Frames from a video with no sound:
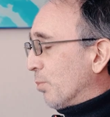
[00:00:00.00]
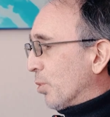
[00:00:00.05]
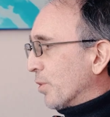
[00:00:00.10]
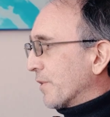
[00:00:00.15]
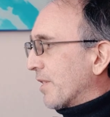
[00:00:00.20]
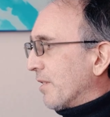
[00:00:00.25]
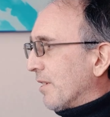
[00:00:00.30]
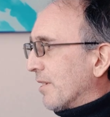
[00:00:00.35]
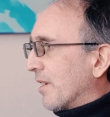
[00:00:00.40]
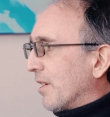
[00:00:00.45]
you
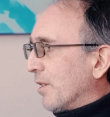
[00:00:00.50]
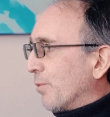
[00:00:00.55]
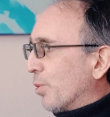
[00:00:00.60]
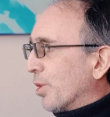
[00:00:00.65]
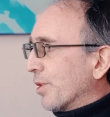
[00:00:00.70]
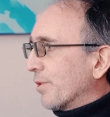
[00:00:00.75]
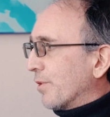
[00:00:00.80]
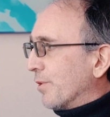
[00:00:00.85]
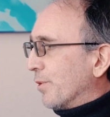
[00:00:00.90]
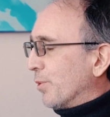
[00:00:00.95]
most likely
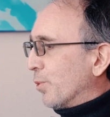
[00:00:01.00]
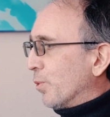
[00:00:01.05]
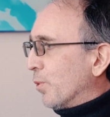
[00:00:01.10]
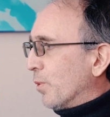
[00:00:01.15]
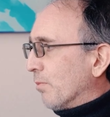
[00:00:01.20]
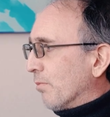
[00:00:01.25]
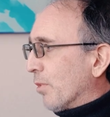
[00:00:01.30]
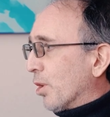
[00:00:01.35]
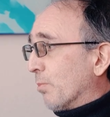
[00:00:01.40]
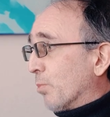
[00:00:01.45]
want to
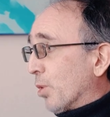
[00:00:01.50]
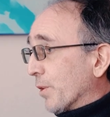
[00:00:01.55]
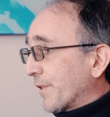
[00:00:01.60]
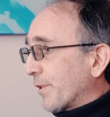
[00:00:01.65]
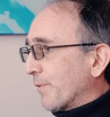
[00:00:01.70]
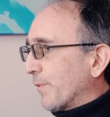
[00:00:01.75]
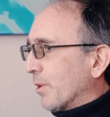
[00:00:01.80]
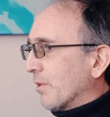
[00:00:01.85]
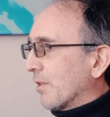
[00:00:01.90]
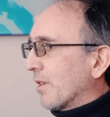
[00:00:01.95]
do, or
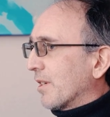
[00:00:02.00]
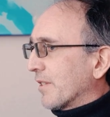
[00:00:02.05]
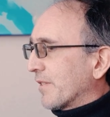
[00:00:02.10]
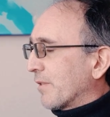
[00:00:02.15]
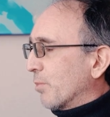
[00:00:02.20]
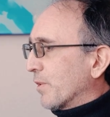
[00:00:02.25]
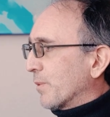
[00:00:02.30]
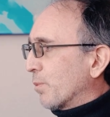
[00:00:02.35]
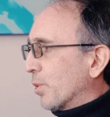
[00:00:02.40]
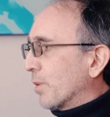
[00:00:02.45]
most of our
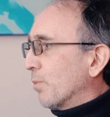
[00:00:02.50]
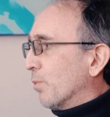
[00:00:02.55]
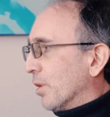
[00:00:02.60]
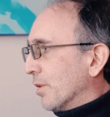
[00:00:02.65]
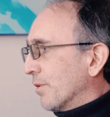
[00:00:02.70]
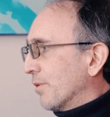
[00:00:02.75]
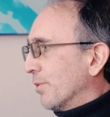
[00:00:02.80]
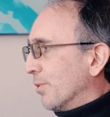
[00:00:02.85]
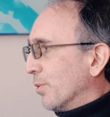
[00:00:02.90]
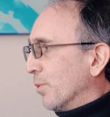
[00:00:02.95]
customers would
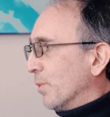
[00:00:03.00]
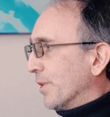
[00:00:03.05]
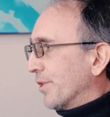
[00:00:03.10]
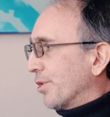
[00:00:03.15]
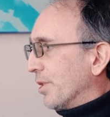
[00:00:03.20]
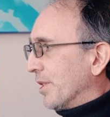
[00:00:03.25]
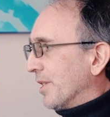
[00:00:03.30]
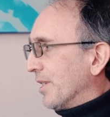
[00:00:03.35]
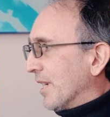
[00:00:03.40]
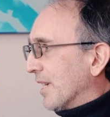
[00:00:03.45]
want to do
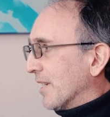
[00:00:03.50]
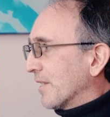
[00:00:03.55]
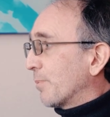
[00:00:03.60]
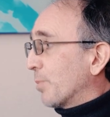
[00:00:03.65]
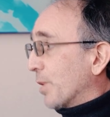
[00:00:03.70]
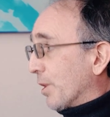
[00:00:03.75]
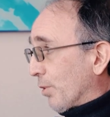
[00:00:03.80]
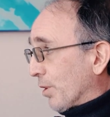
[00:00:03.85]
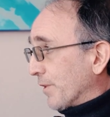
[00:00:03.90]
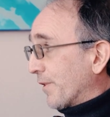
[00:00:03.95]
with
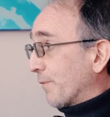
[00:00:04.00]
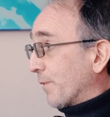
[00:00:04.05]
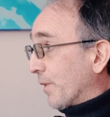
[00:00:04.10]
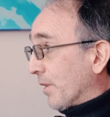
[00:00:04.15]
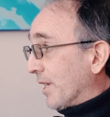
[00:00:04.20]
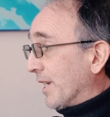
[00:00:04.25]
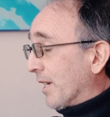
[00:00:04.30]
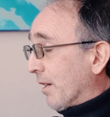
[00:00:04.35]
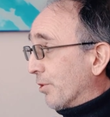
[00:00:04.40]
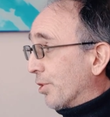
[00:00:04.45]
GTS because of
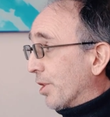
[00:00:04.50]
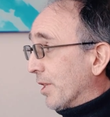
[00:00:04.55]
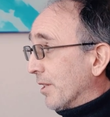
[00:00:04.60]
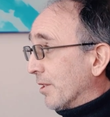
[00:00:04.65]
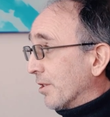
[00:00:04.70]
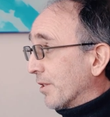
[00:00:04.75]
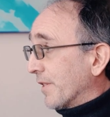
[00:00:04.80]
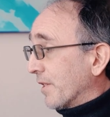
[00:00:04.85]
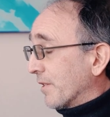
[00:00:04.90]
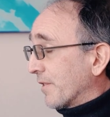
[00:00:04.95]
the legal
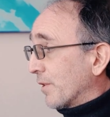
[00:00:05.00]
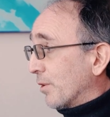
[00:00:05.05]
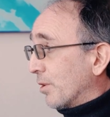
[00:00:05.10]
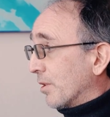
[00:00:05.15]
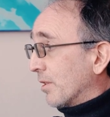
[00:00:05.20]
changes and so